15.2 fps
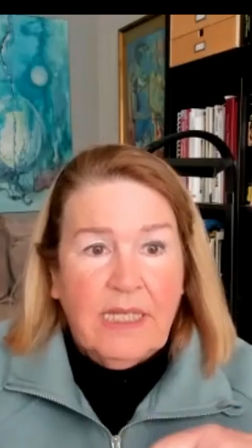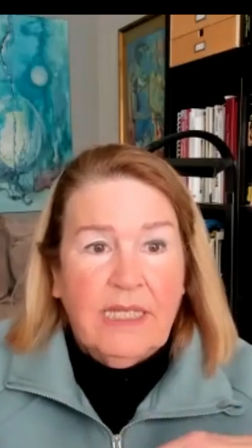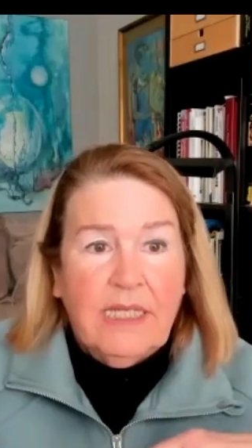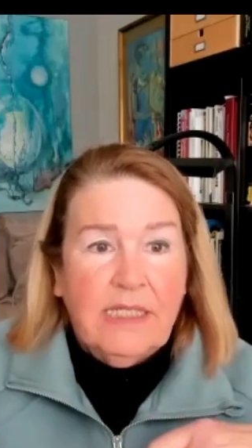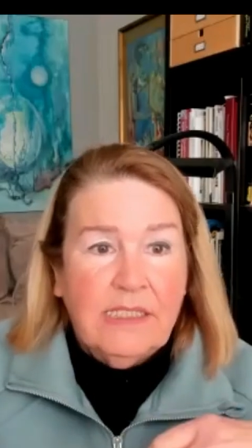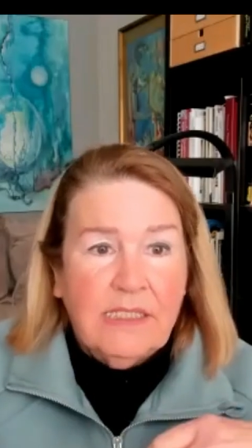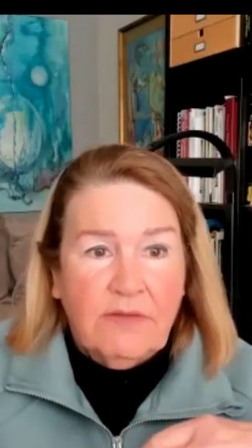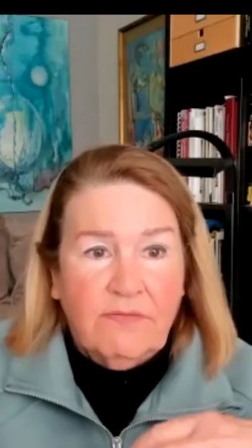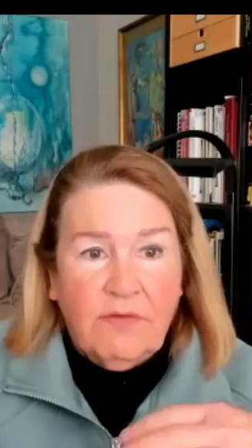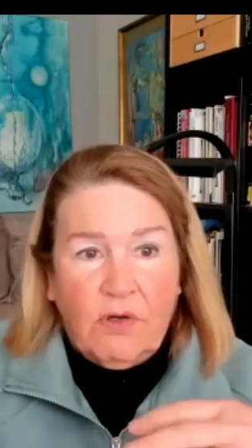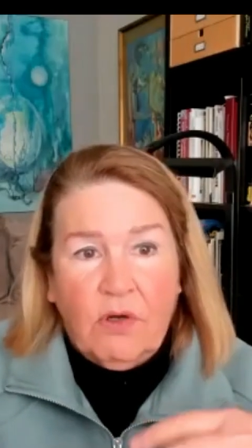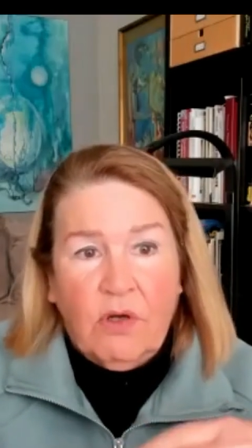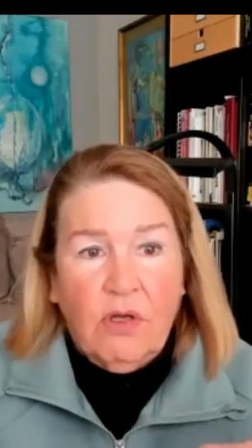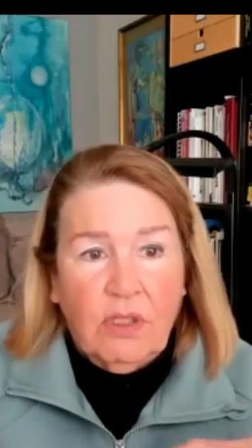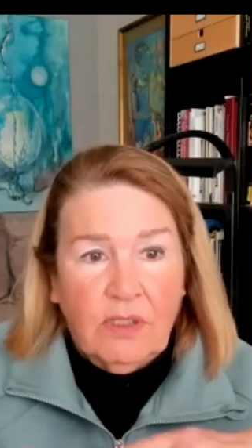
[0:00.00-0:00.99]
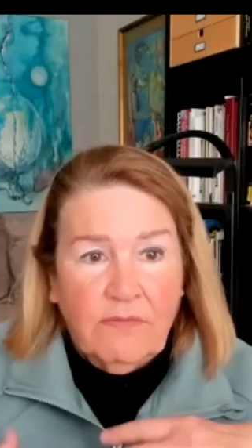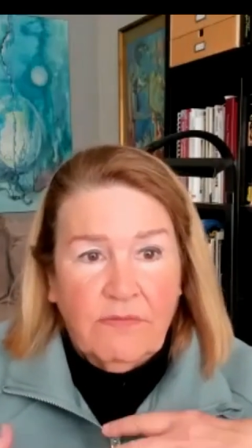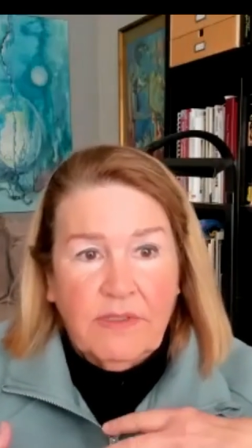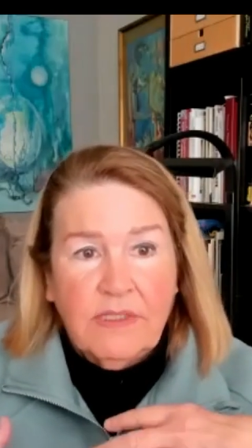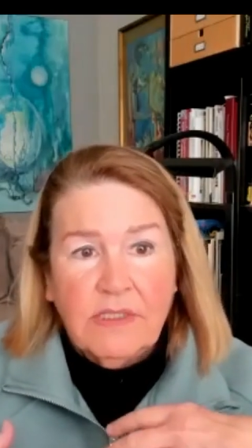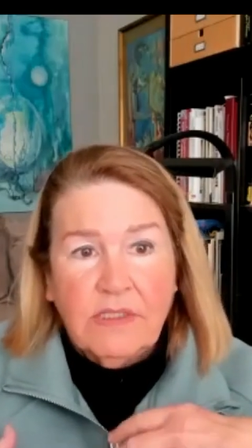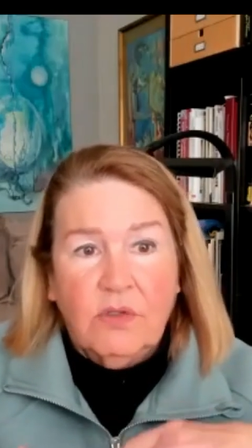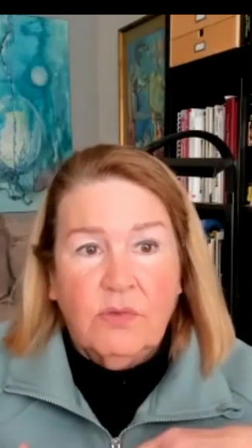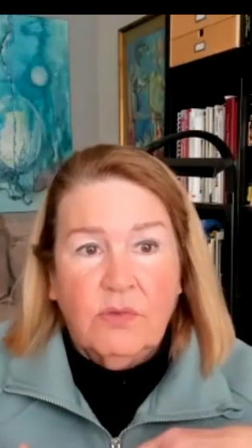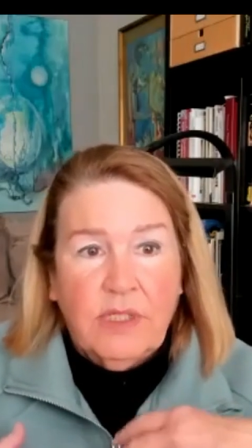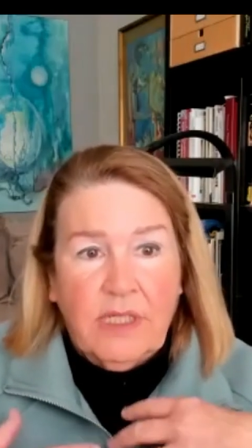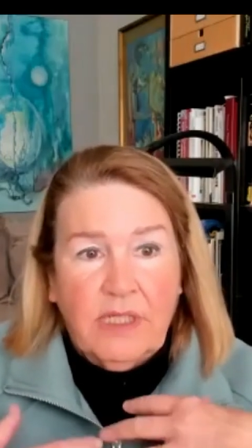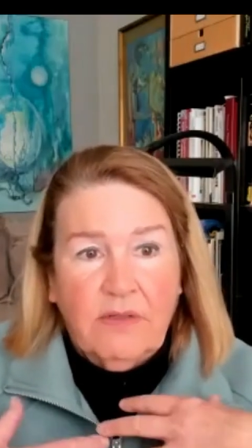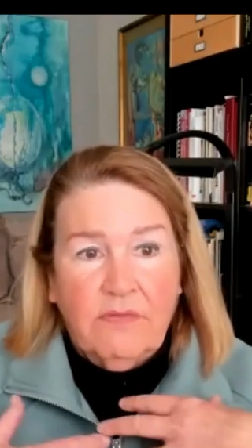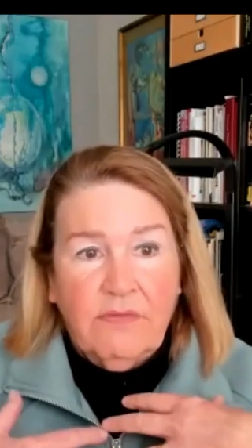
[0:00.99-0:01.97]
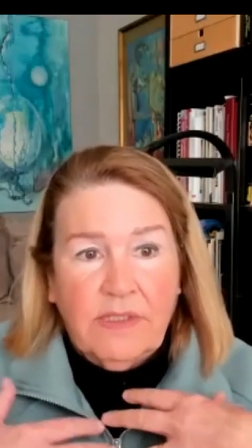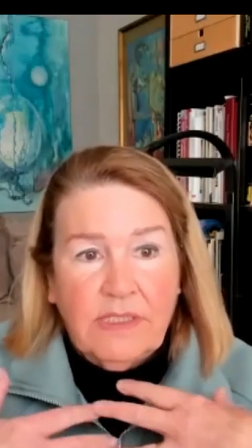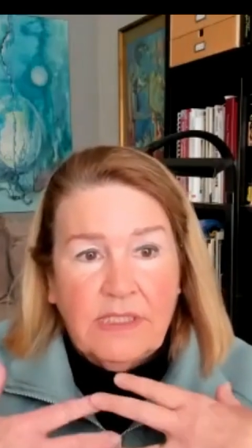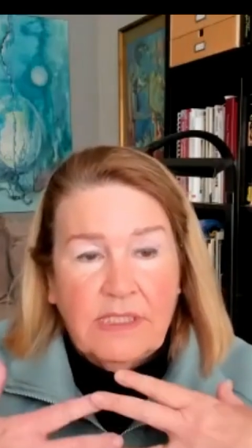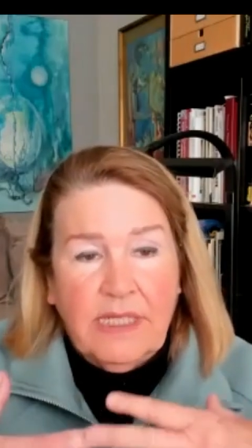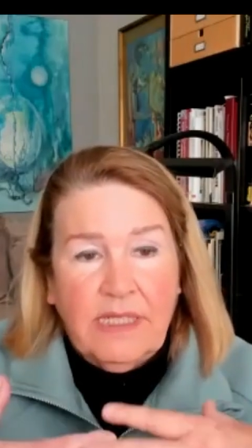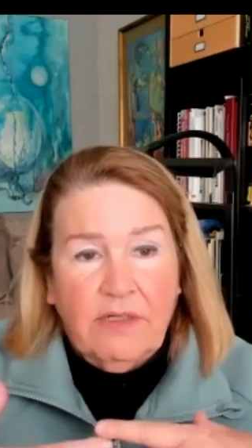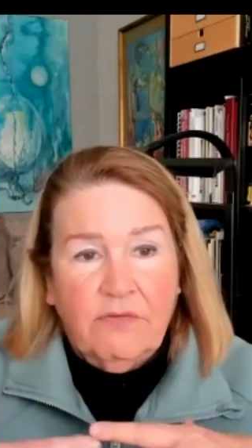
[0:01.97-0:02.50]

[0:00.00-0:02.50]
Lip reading: is if all of this creative intent